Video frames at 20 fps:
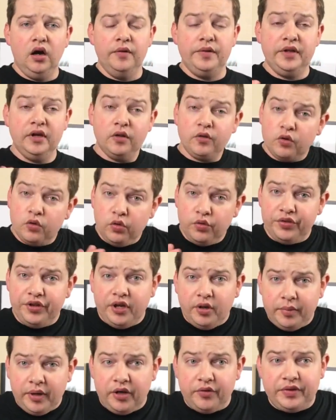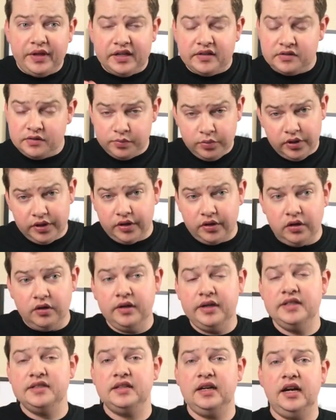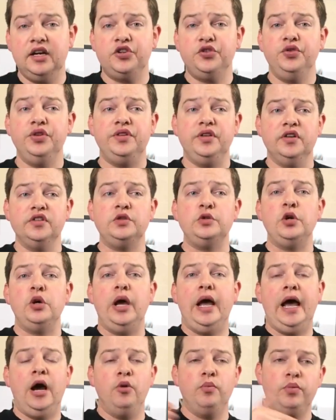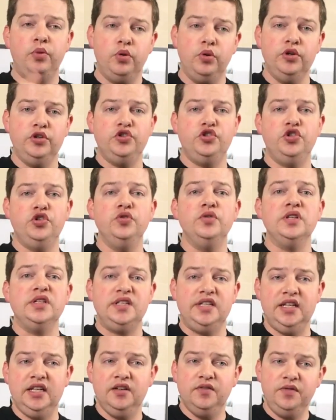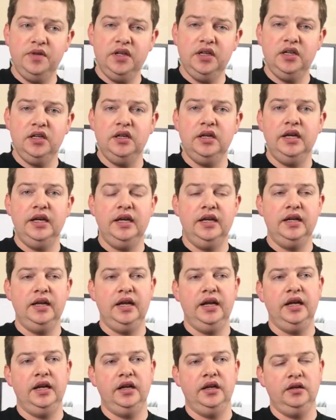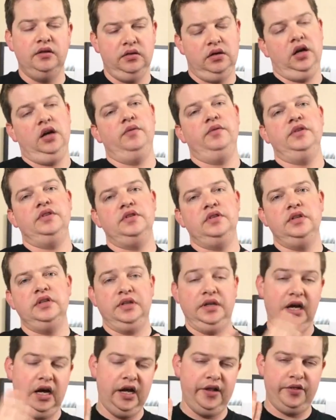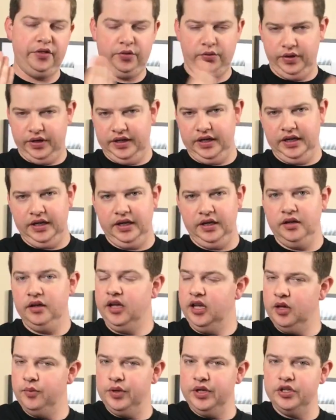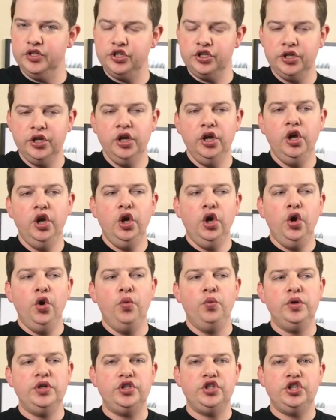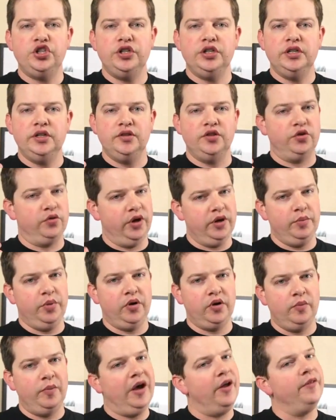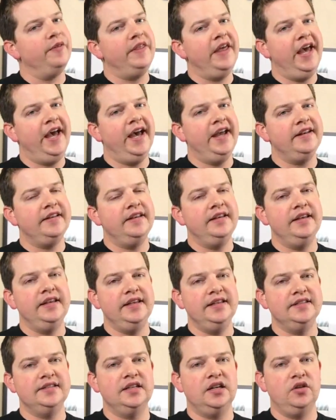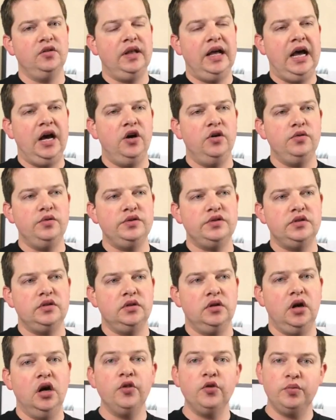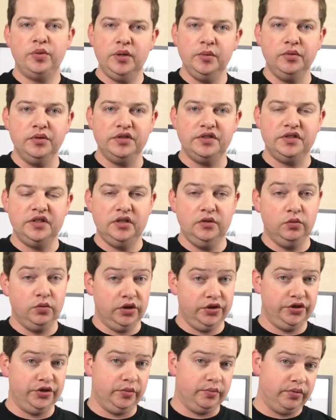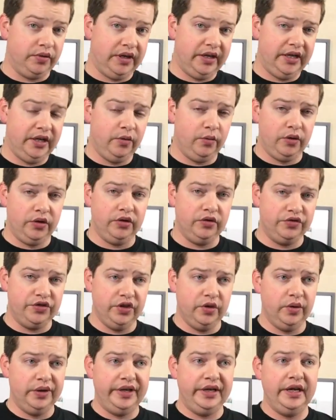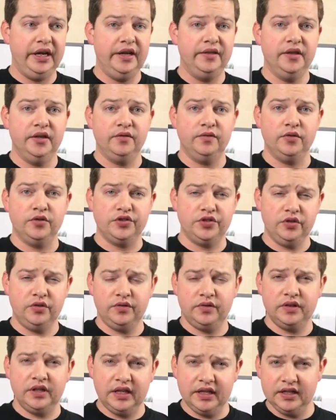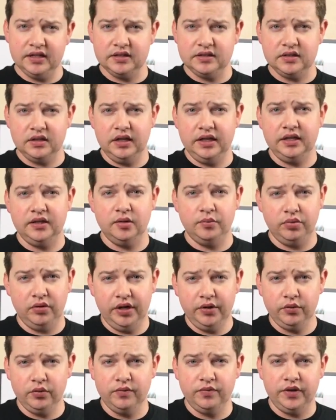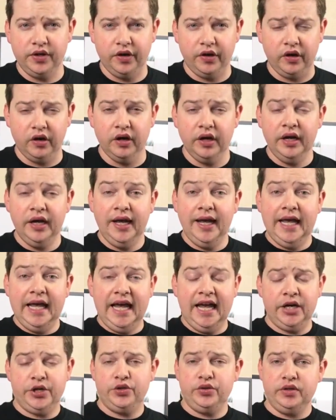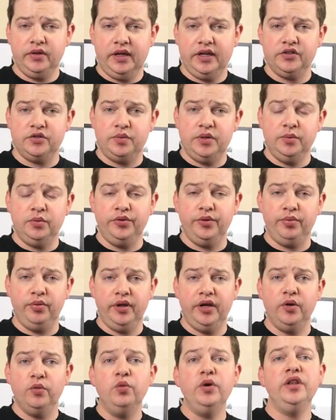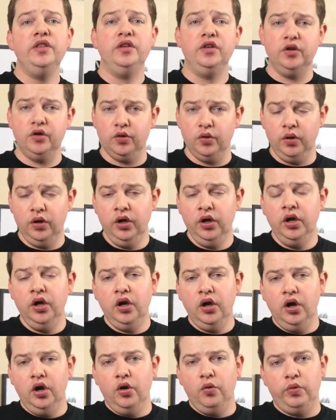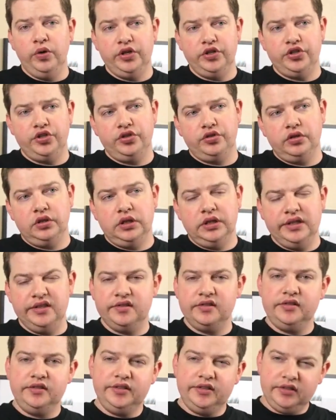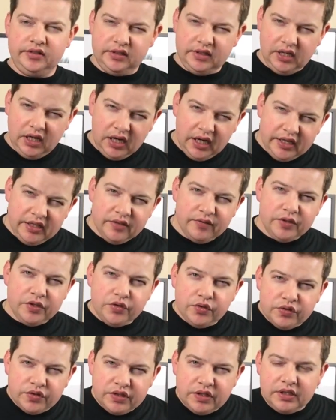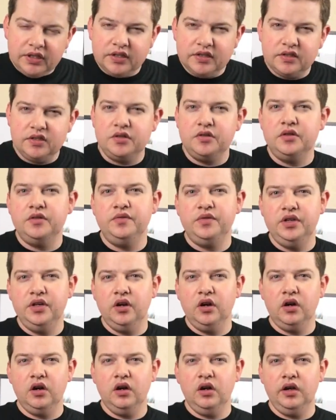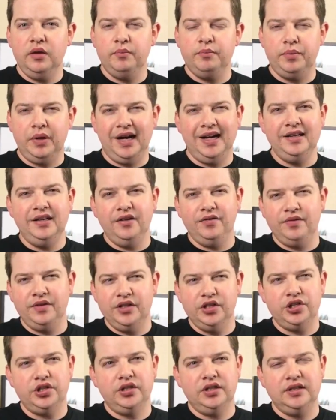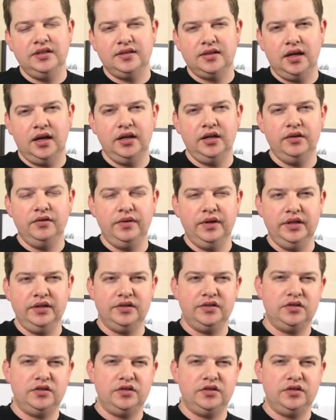The other cool thing about that splitter is it actually does output to the TV in a, obviously not 3D image, which the great part about that is it allows other people to see what you're playing, where you're doing, and then for certain things like the Playroom VR, actually allows people to play with you, which is kind of interesting considering VR, by definition, is kind of a